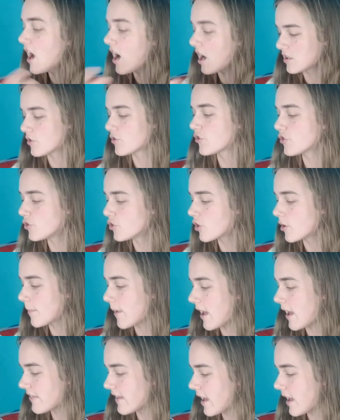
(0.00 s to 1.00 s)
and I'll talk
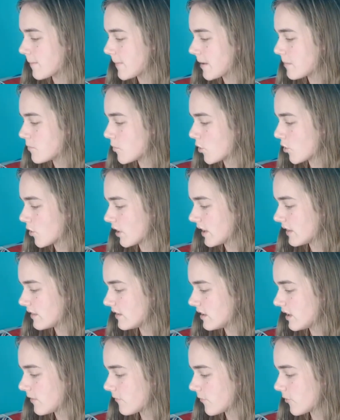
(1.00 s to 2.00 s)
about that a bit more in
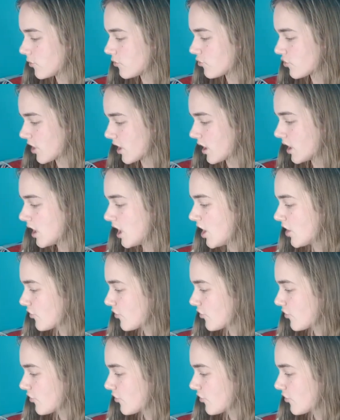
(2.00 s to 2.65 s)
the near future.